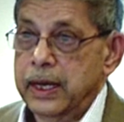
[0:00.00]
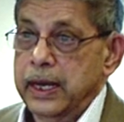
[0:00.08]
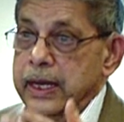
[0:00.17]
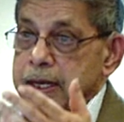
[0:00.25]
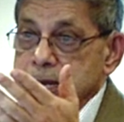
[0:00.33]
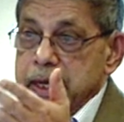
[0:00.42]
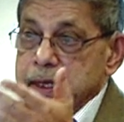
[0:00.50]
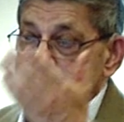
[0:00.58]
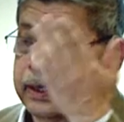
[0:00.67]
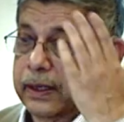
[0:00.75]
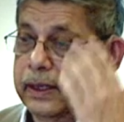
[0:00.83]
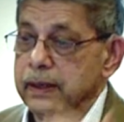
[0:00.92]
and
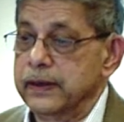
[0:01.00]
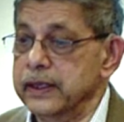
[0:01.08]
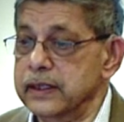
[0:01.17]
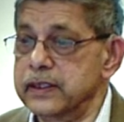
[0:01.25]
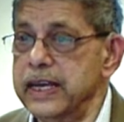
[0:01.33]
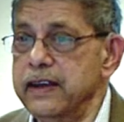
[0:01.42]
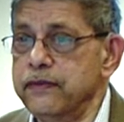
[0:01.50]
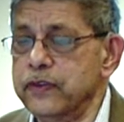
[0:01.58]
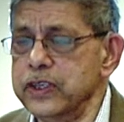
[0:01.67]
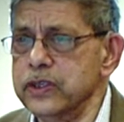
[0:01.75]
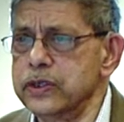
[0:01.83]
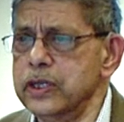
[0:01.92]
again, there
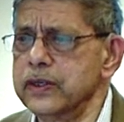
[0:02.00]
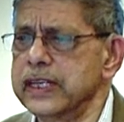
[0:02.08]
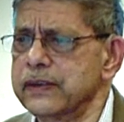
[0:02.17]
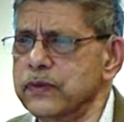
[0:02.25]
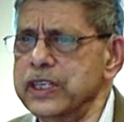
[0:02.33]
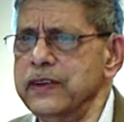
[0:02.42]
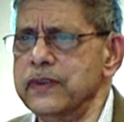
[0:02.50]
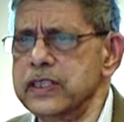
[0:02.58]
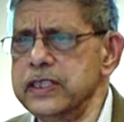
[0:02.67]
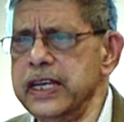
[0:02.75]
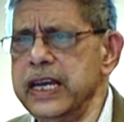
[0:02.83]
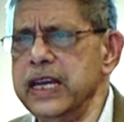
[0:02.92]
for you to look at what he
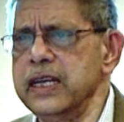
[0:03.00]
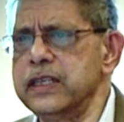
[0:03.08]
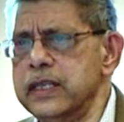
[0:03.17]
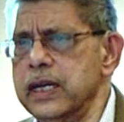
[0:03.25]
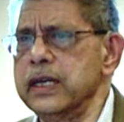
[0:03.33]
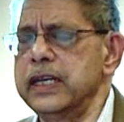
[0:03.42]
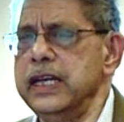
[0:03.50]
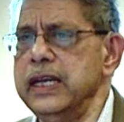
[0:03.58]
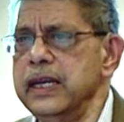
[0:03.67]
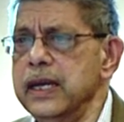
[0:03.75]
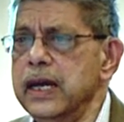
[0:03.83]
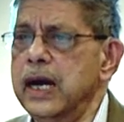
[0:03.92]
was saying,
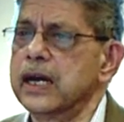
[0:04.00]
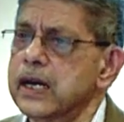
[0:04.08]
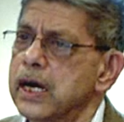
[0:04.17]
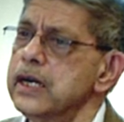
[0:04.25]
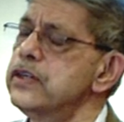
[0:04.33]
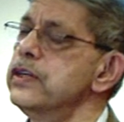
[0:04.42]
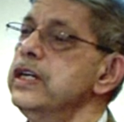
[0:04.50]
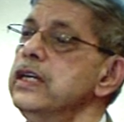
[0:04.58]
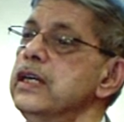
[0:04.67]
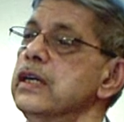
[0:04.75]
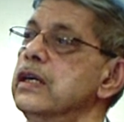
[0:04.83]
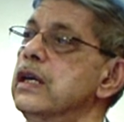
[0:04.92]
Turkey, a country
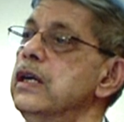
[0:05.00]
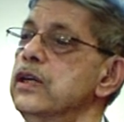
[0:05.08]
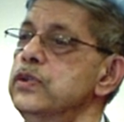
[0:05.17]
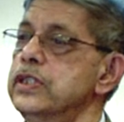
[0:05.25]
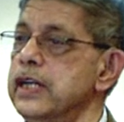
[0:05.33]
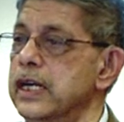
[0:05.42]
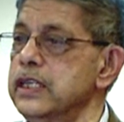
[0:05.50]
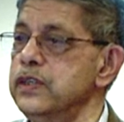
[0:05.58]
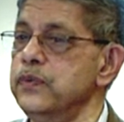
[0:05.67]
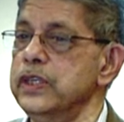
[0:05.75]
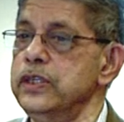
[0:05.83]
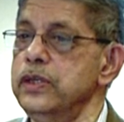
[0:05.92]
in close
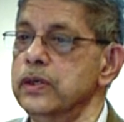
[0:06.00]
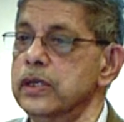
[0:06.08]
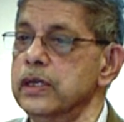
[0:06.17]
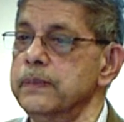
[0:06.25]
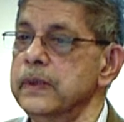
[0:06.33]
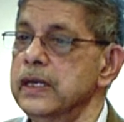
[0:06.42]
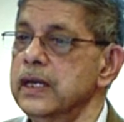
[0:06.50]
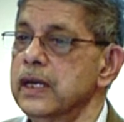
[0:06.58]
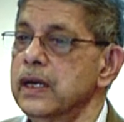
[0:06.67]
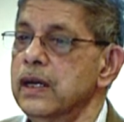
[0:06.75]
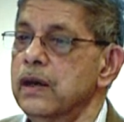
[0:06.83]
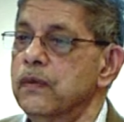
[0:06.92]
touch with Europe,
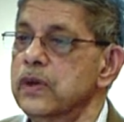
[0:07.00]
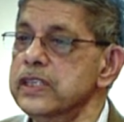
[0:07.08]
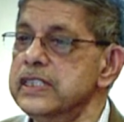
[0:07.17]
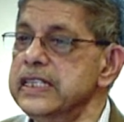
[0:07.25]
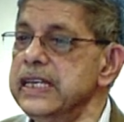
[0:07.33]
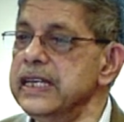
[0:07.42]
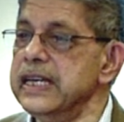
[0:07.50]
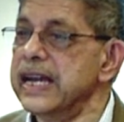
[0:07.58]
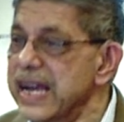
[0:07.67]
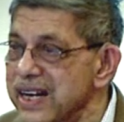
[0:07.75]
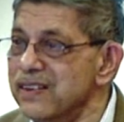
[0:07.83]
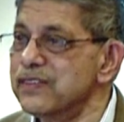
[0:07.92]
was the
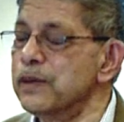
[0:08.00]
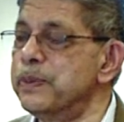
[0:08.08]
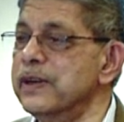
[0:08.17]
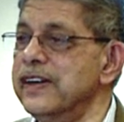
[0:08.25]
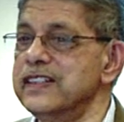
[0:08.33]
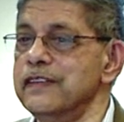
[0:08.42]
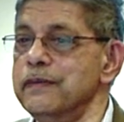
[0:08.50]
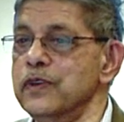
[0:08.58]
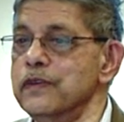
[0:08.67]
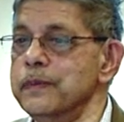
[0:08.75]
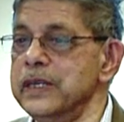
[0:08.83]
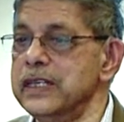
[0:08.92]
head of the progressive
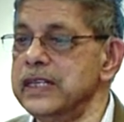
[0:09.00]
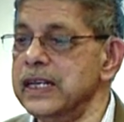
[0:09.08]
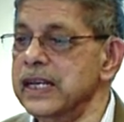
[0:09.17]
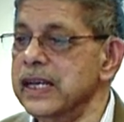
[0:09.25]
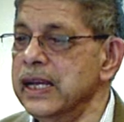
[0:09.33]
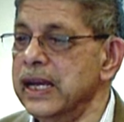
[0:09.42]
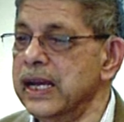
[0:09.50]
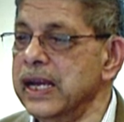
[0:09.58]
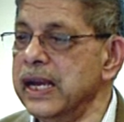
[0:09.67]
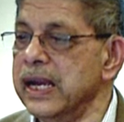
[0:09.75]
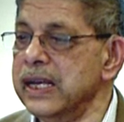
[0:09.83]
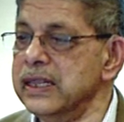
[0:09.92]
movement
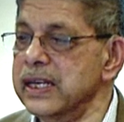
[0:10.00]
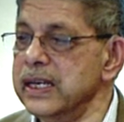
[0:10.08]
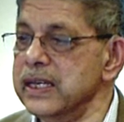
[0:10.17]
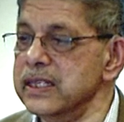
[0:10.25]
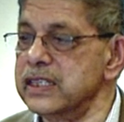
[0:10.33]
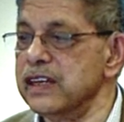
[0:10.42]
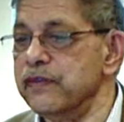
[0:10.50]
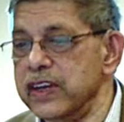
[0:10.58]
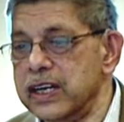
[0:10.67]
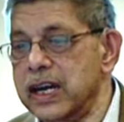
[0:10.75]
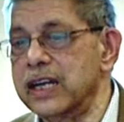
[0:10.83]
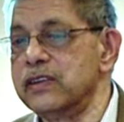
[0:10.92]
in the East. If
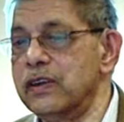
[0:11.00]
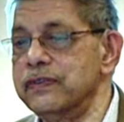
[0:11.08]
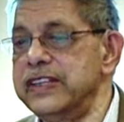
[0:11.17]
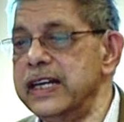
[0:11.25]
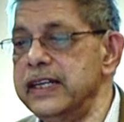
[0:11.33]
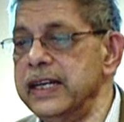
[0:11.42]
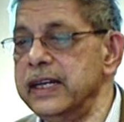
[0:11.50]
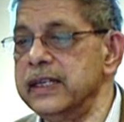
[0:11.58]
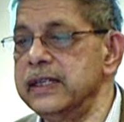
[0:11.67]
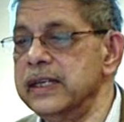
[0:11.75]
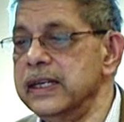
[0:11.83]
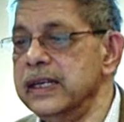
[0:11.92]
we cut off that
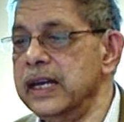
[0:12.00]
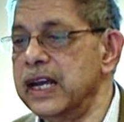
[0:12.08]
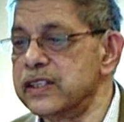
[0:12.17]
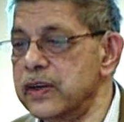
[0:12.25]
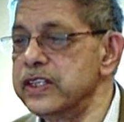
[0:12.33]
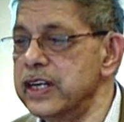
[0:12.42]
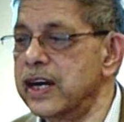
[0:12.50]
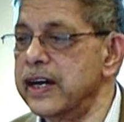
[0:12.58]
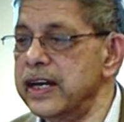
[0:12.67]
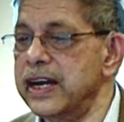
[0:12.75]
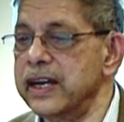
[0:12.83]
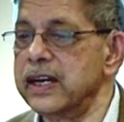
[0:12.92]
head, as Russia,
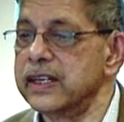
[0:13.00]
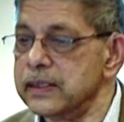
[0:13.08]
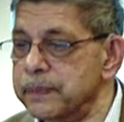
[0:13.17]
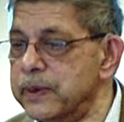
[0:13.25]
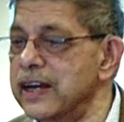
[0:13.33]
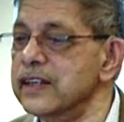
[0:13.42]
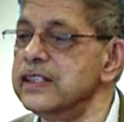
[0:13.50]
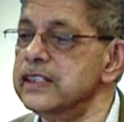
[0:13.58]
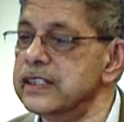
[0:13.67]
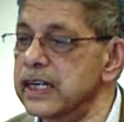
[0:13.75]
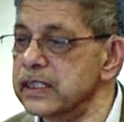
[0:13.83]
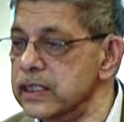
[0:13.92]
our ally, and other powers
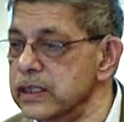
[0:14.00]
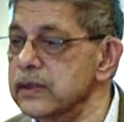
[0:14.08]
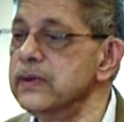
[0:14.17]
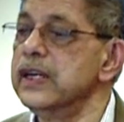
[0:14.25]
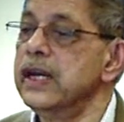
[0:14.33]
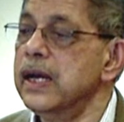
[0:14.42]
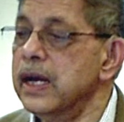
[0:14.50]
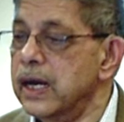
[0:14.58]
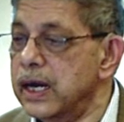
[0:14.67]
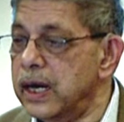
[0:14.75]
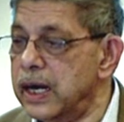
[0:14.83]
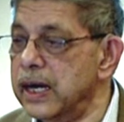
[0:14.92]
desired to do,
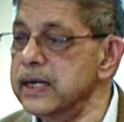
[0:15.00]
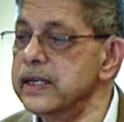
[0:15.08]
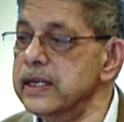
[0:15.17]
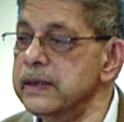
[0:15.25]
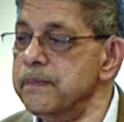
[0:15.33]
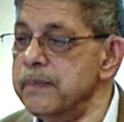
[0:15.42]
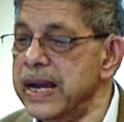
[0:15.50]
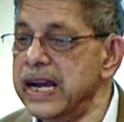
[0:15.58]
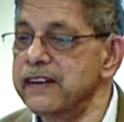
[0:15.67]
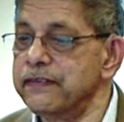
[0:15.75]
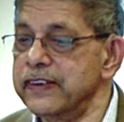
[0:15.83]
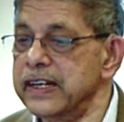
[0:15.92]
100
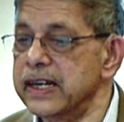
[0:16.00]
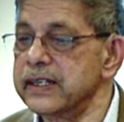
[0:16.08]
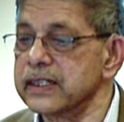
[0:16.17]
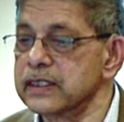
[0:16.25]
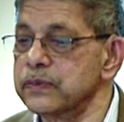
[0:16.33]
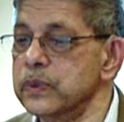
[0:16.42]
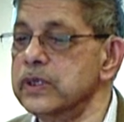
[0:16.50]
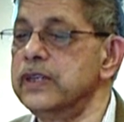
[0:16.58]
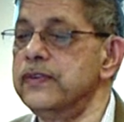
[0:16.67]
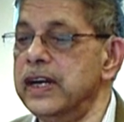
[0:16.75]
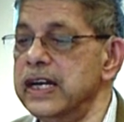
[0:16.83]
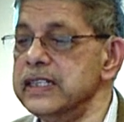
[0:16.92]
mad fanatics
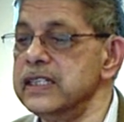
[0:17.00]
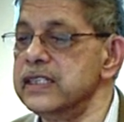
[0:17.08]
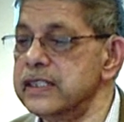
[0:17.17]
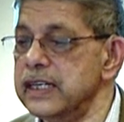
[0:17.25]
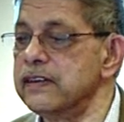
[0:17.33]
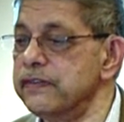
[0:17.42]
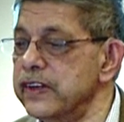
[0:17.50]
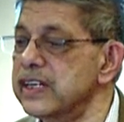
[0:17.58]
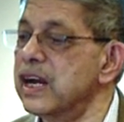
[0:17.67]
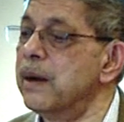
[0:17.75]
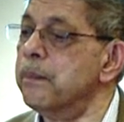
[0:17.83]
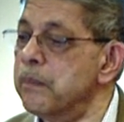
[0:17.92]
would rise. Instead of
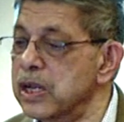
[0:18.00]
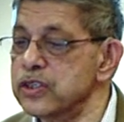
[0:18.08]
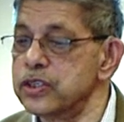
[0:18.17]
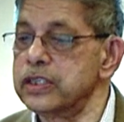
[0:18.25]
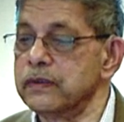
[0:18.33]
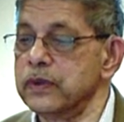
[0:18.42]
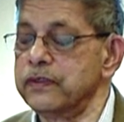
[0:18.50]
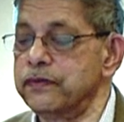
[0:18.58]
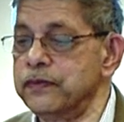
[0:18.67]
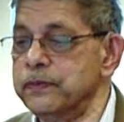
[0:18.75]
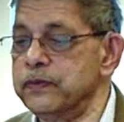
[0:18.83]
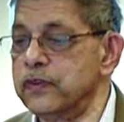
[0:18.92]
it, a monster would
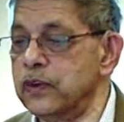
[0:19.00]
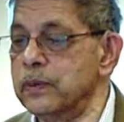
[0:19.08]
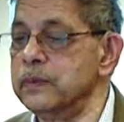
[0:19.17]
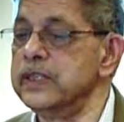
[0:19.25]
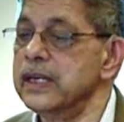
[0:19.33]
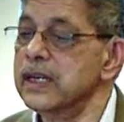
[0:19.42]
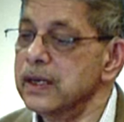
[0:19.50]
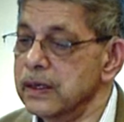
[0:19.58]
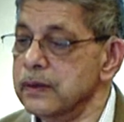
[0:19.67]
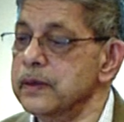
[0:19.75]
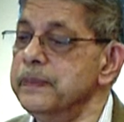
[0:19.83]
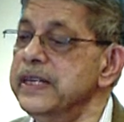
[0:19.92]
form,
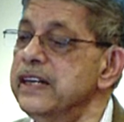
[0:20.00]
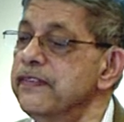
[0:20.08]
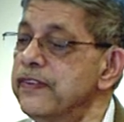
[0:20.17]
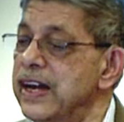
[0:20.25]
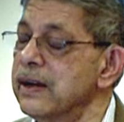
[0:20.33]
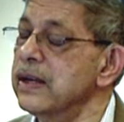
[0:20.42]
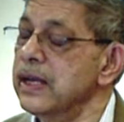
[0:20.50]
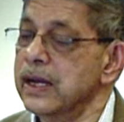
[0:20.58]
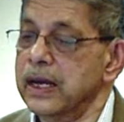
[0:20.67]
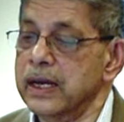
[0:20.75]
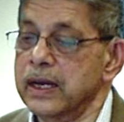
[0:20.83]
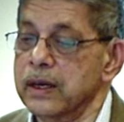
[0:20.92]

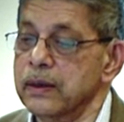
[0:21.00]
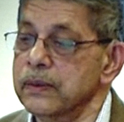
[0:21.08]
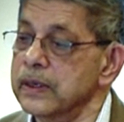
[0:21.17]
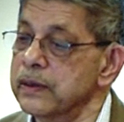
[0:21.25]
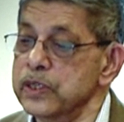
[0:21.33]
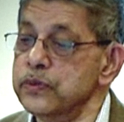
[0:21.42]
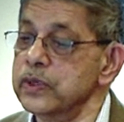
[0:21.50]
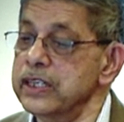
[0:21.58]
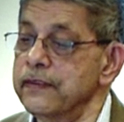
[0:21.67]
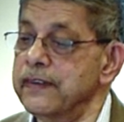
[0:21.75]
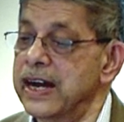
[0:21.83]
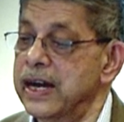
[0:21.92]
which would
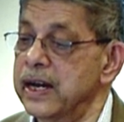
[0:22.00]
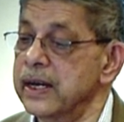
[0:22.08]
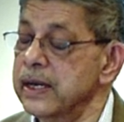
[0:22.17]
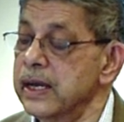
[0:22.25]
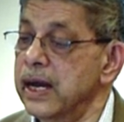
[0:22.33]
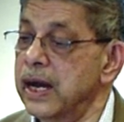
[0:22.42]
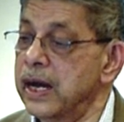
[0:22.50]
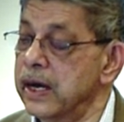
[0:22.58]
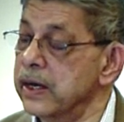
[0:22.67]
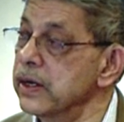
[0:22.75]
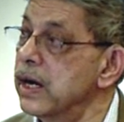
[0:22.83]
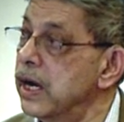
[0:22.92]
devour
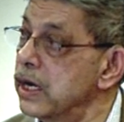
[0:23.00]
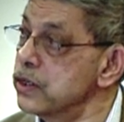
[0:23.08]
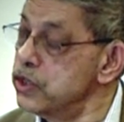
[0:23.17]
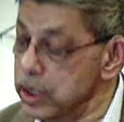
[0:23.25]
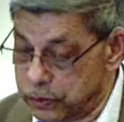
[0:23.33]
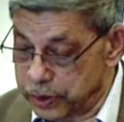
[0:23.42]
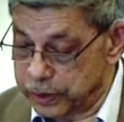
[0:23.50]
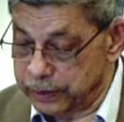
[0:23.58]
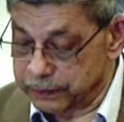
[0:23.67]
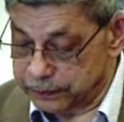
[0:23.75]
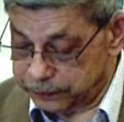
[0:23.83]
our children.